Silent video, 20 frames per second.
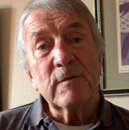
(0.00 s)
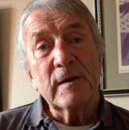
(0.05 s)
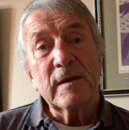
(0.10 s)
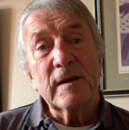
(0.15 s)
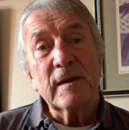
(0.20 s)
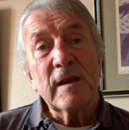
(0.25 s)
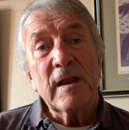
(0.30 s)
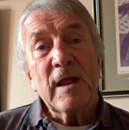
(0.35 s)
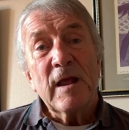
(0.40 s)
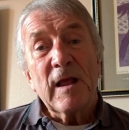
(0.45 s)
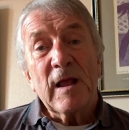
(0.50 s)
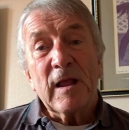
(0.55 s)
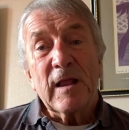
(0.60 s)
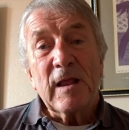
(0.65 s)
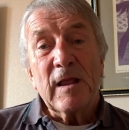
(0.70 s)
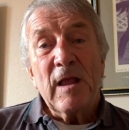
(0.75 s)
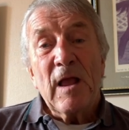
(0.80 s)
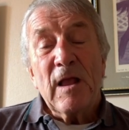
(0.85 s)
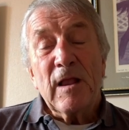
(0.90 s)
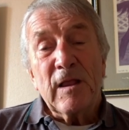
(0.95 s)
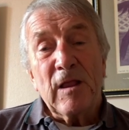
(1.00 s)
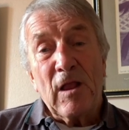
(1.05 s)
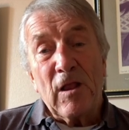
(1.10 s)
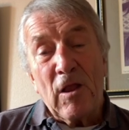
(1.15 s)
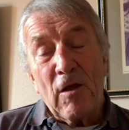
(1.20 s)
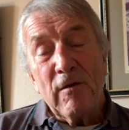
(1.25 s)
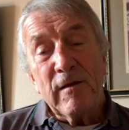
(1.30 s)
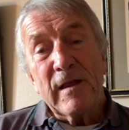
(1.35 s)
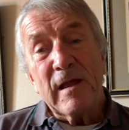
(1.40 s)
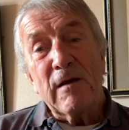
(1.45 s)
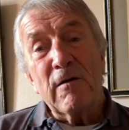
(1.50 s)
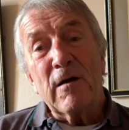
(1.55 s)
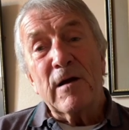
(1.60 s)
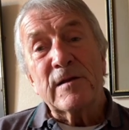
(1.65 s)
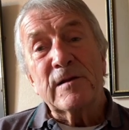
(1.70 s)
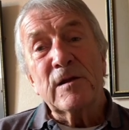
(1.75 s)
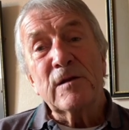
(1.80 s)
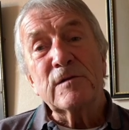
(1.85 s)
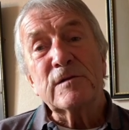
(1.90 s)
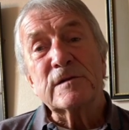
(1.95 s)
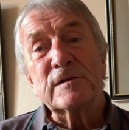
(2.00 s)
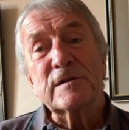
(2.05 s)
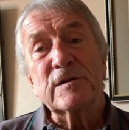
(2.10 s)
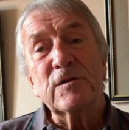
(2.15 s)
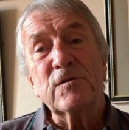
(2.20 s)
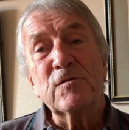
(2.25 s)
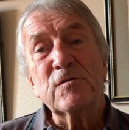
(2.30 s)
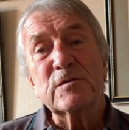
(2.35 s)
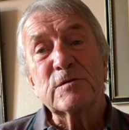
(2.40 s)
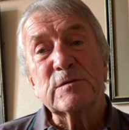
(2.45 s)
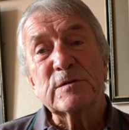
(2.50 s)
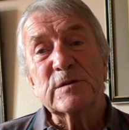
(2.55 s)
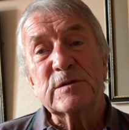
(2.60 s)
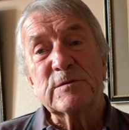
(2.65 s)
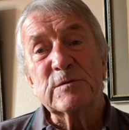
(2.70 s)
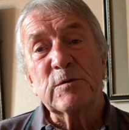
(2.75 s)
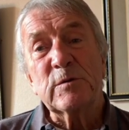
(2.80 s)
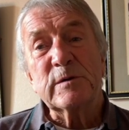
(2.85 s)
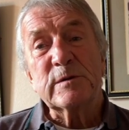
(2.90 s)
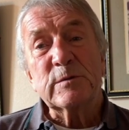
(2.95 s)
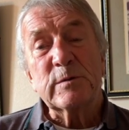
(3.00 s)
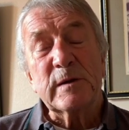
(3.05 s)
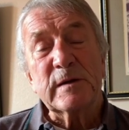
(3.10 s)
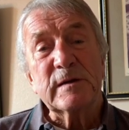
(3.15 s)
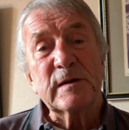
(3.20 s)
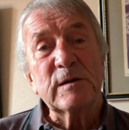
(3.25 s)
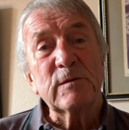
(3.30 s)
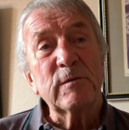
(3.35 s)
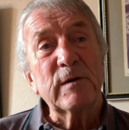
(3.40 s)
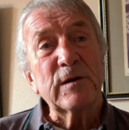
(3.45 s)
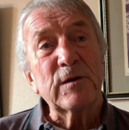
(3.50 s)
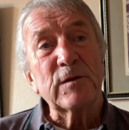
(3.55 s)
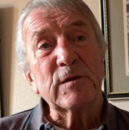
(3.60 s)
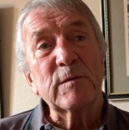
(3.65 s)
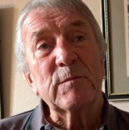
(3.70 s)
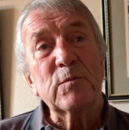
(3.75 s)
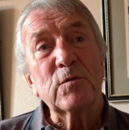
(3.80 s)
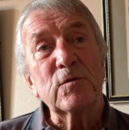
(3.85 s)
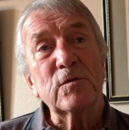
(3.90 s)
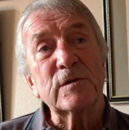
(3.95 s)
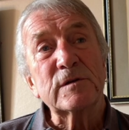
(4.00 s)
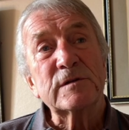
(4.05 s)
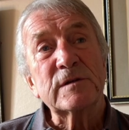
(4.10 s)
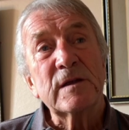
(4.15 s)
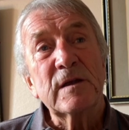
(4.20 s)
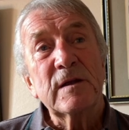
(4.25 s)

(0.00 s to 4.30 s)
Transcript: And going out, I noticed the horse was tw twenty to one on the boards,